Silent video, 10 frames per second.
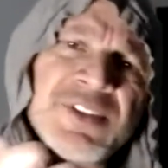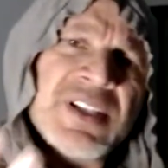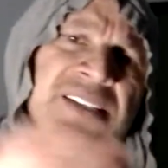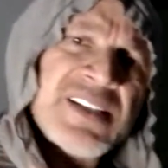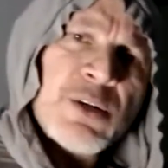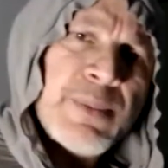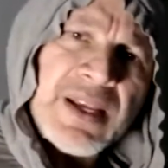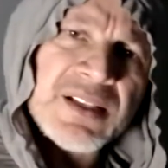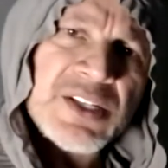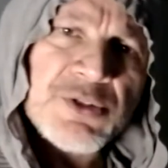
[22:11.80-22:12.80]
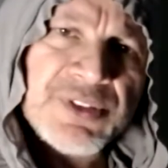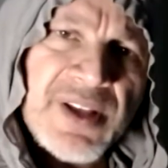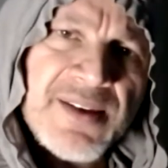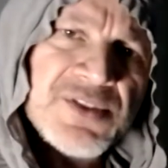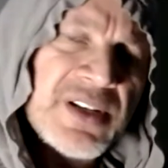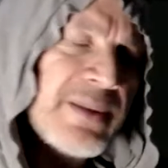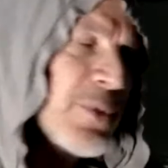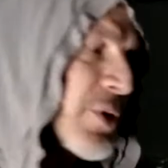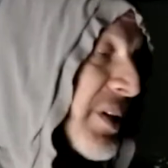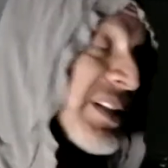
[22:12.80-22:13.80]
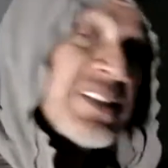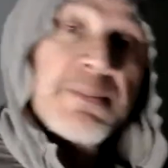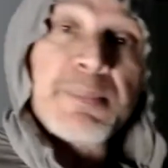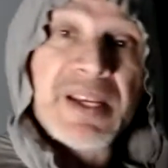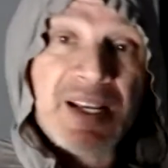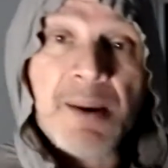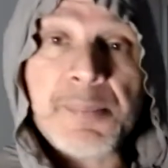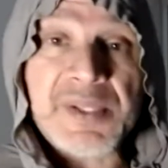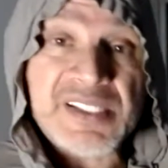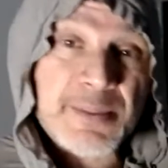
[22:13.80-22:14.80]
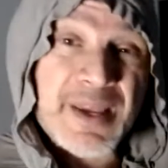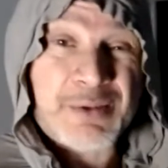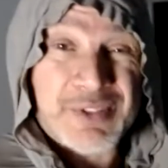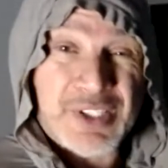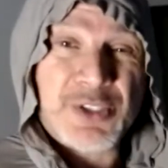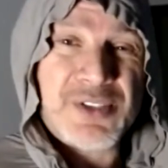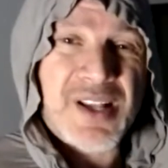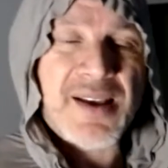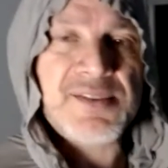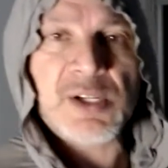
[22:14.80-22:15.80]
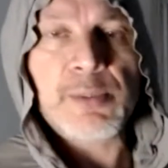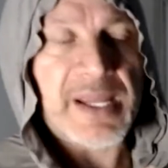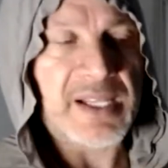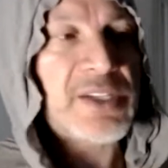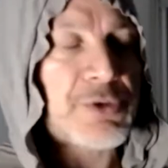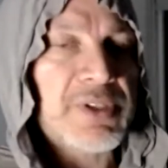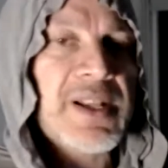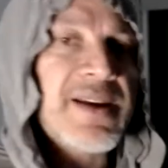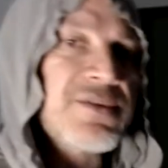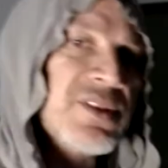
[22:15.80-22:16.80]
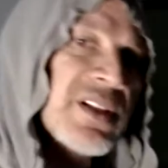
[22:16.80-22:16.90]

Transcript: realize they don't make electric knives anymore. At least the big companies that make really good knives, they don't make electric knives.